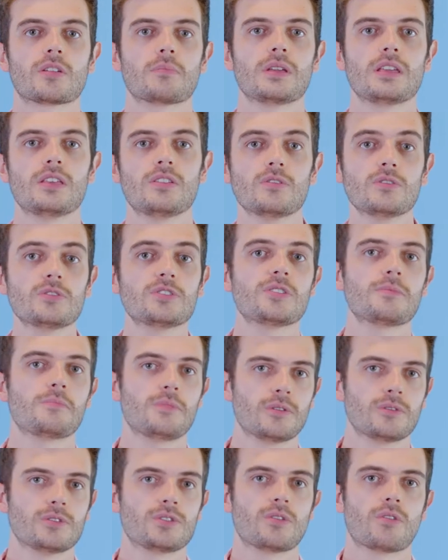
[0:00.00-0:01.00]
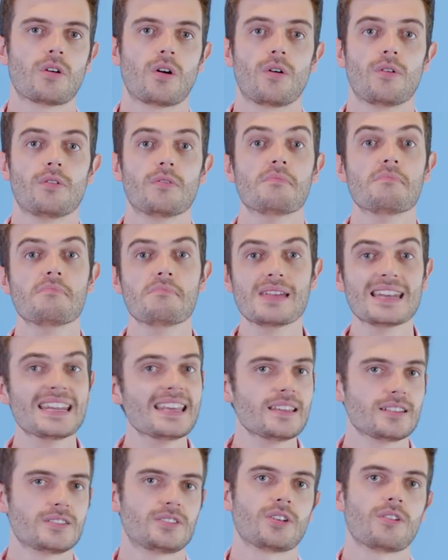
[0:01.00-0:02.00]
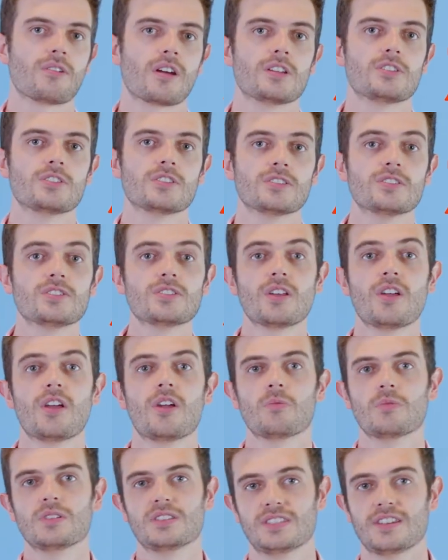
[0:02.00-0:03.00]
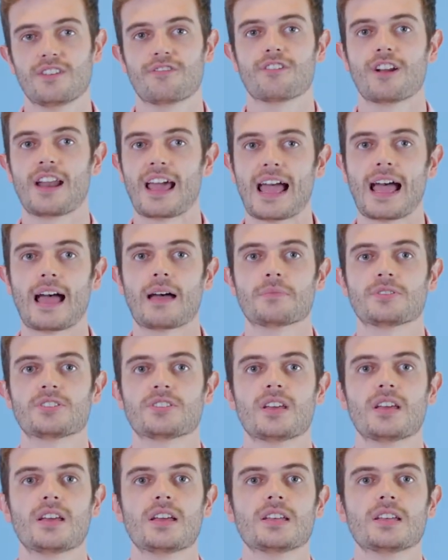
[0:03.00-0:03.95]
can be used to build your own mini integrations with different apps,